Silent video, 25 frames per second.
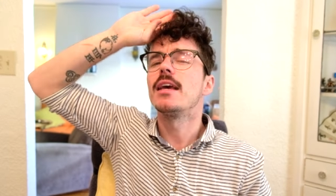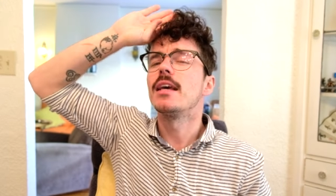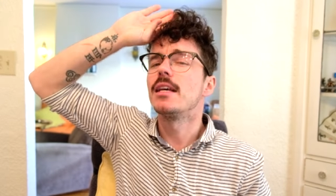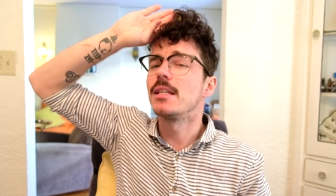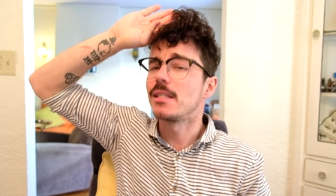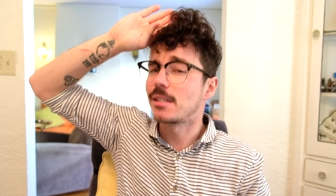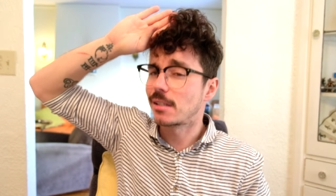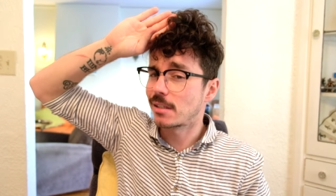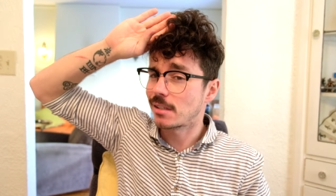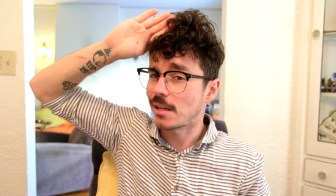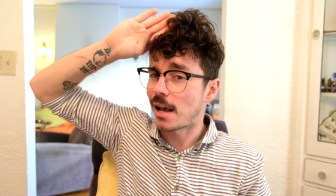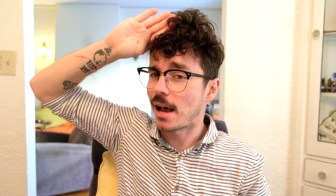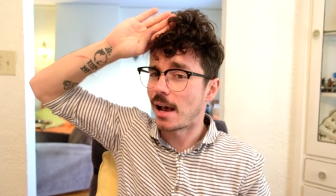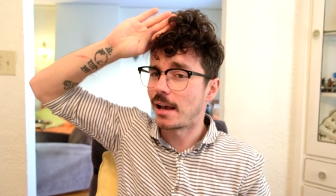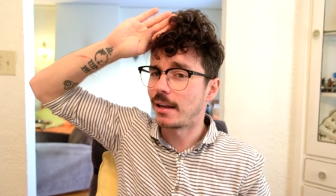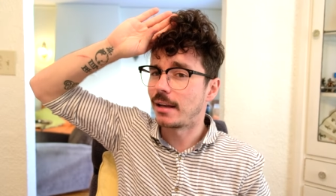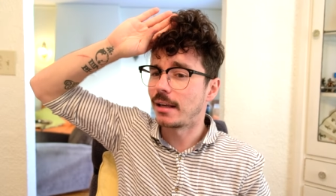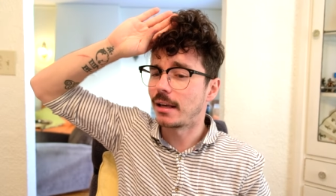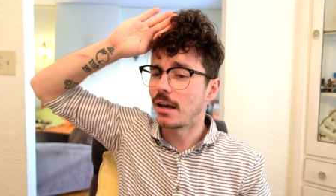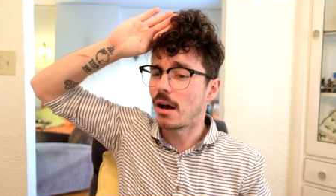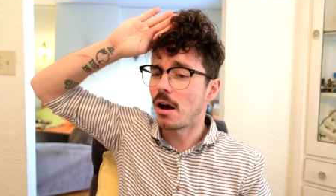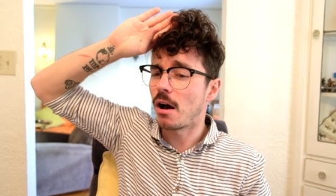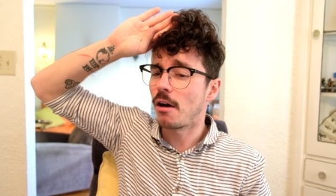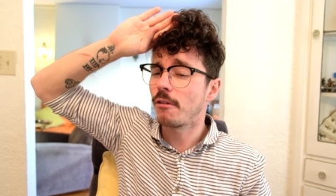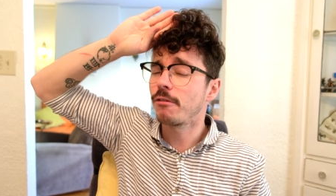is signing
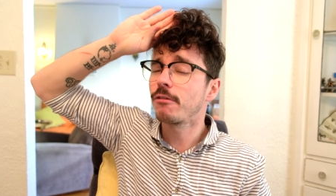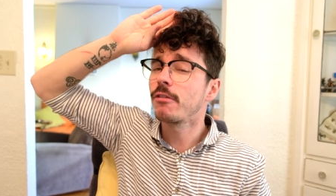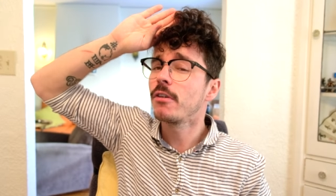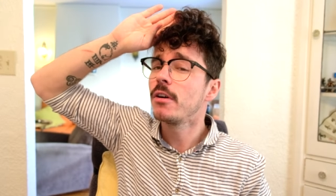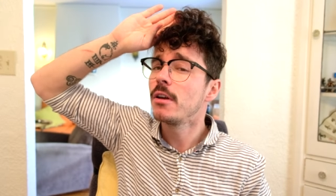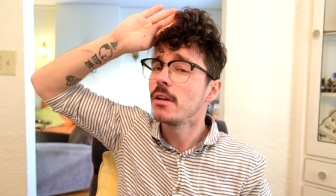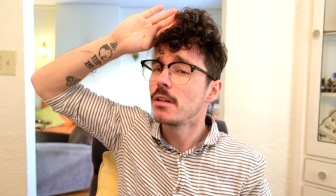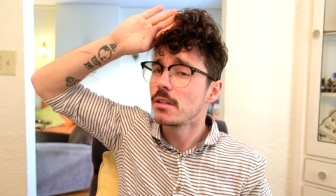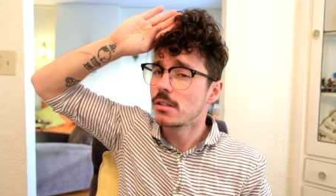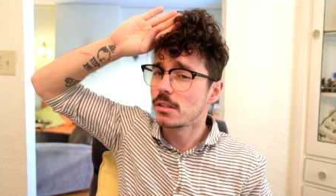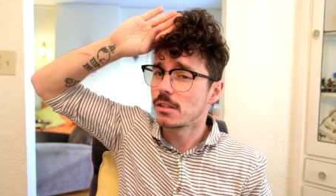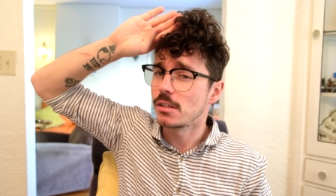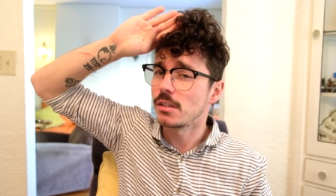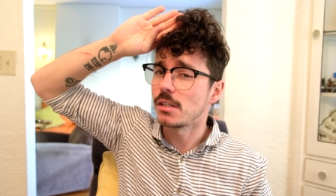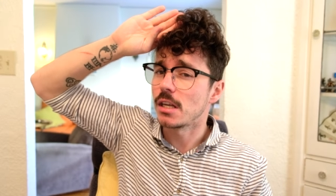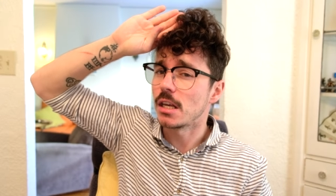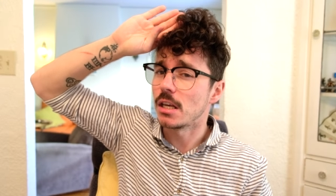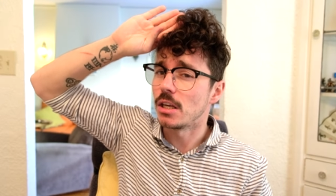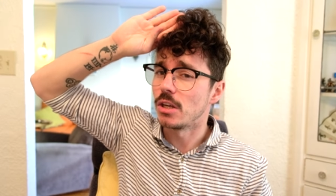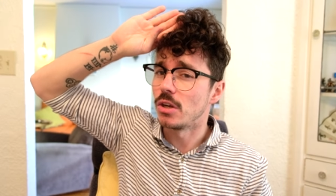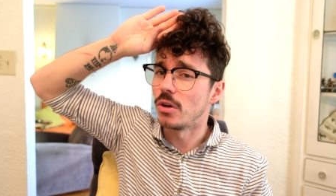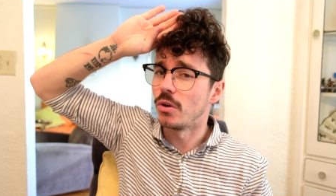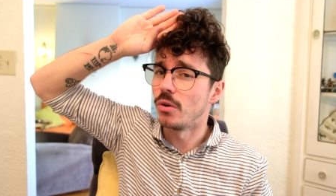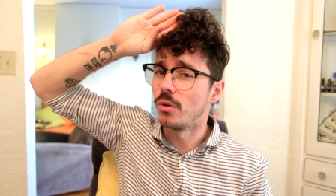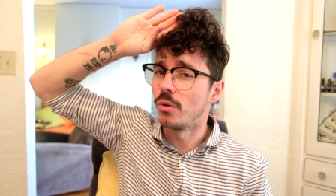off. See
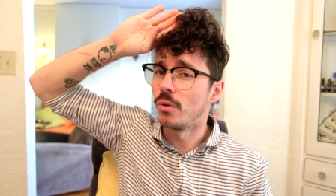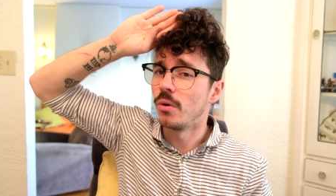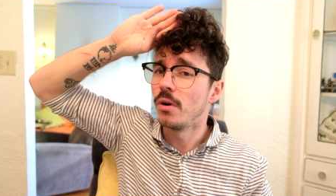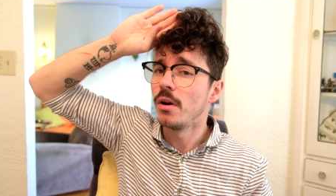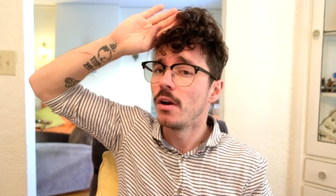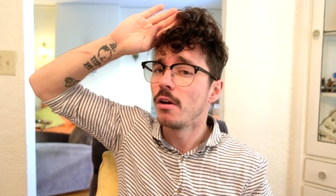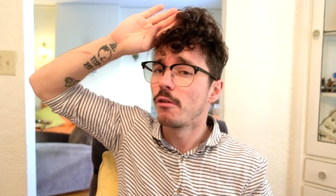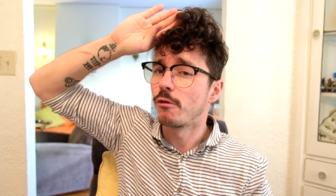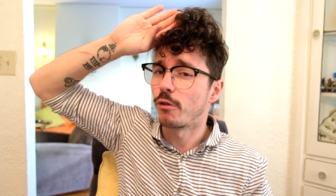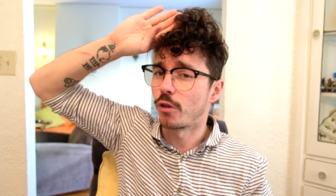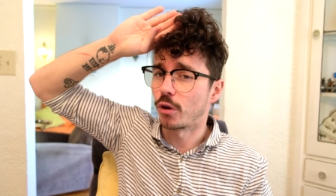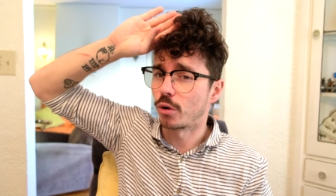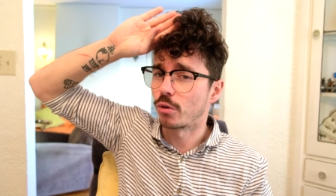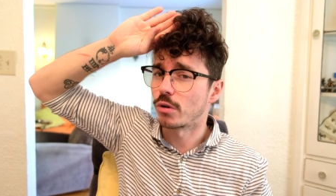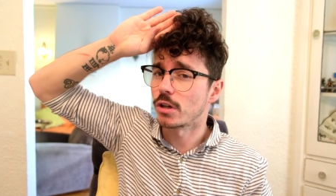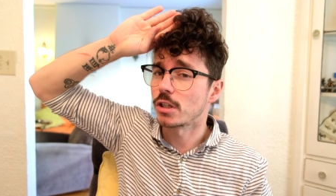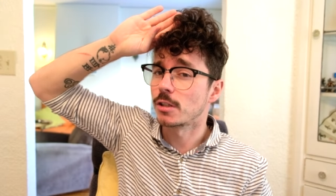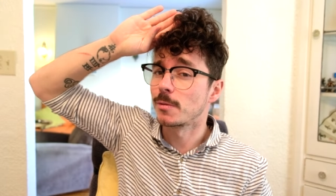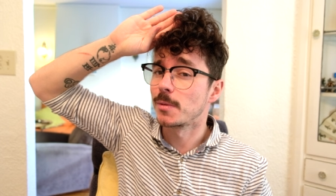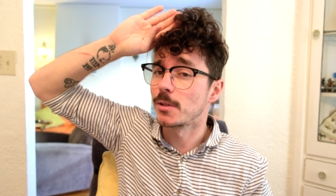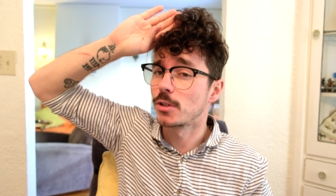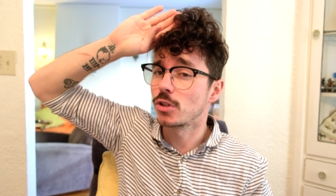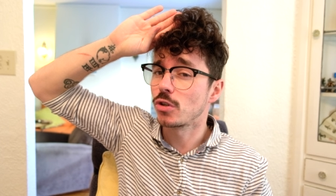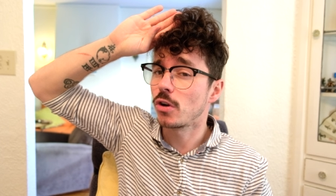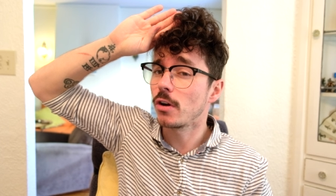you for the
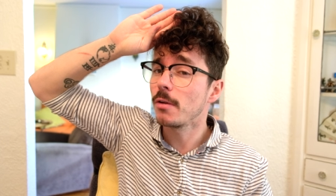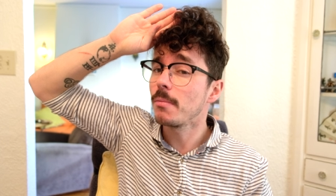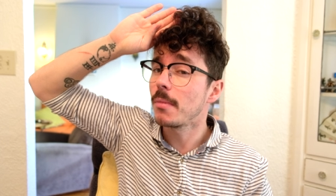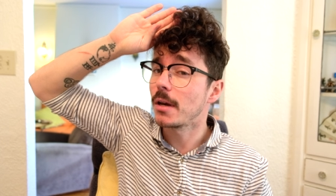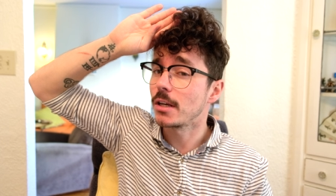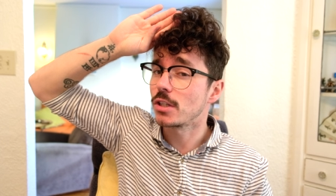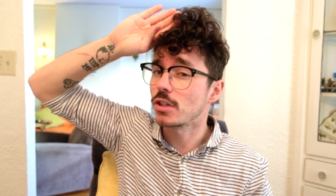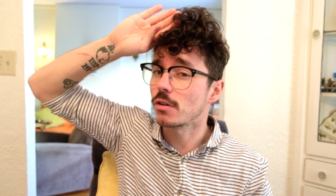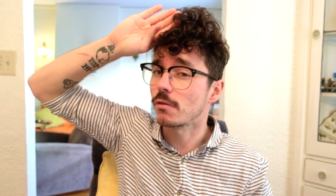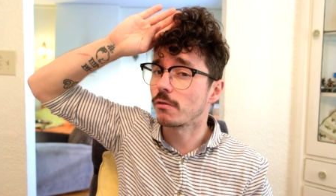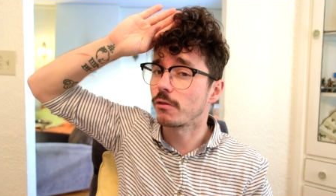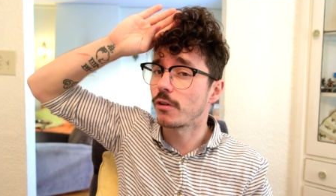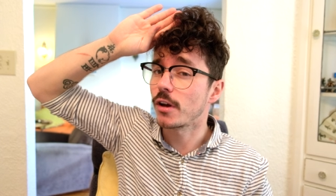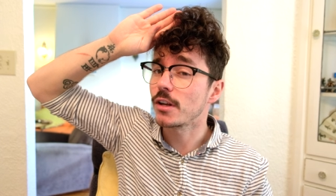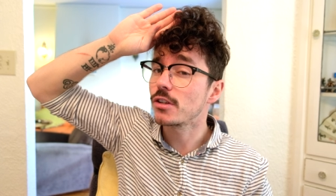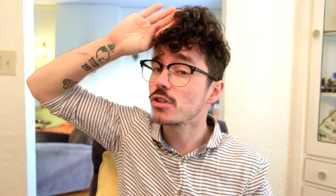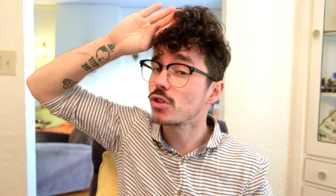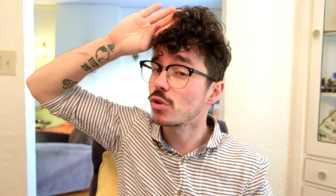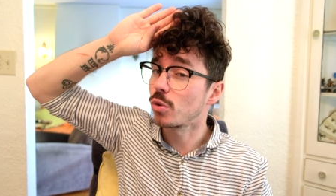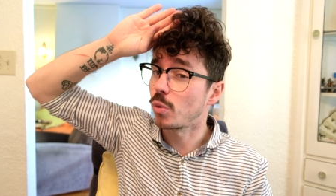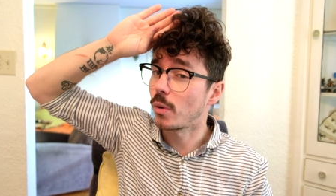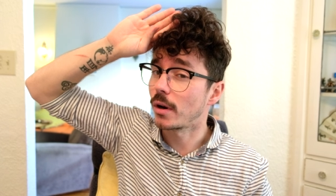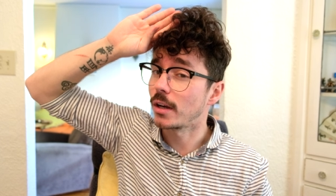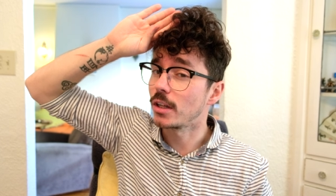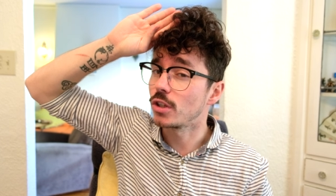Christmas Toymation Fest
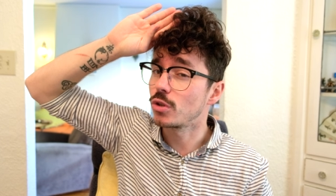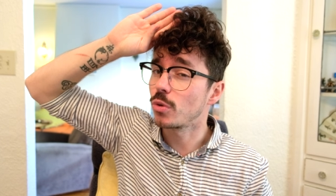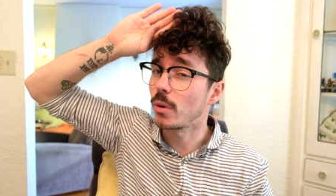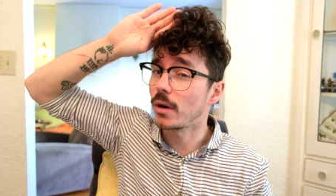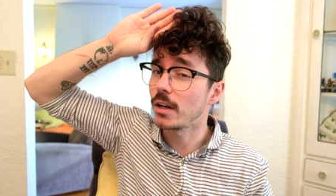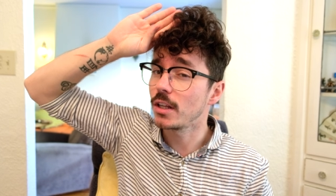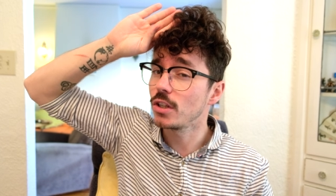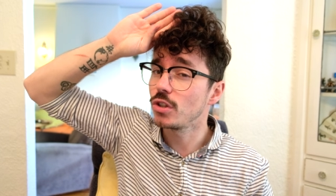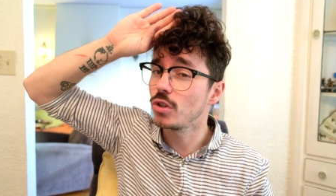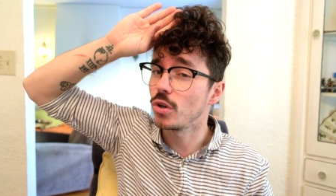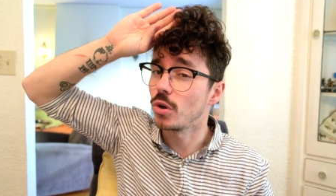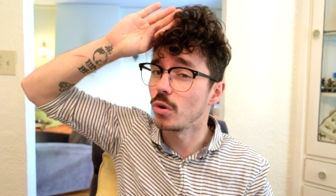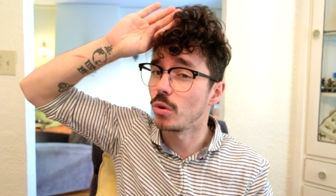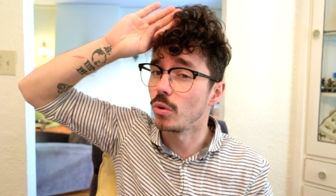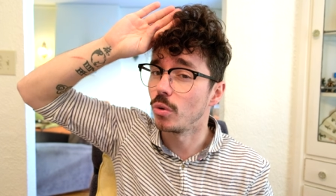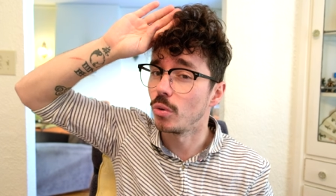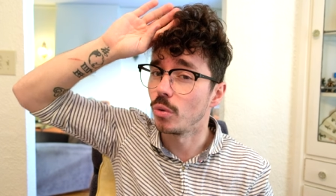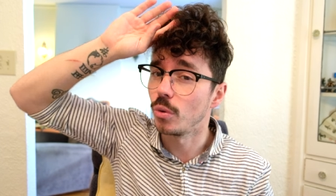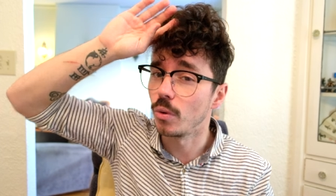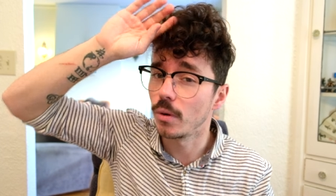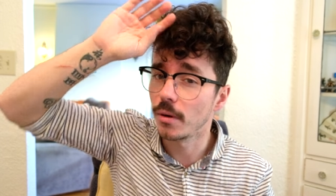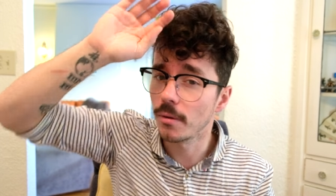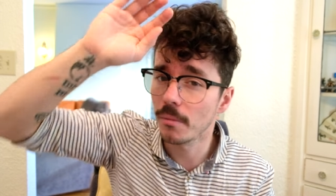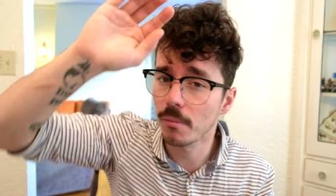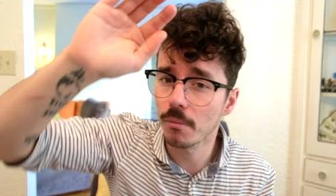
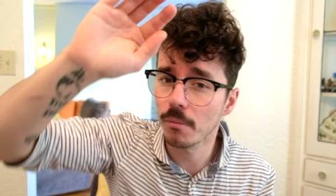2022.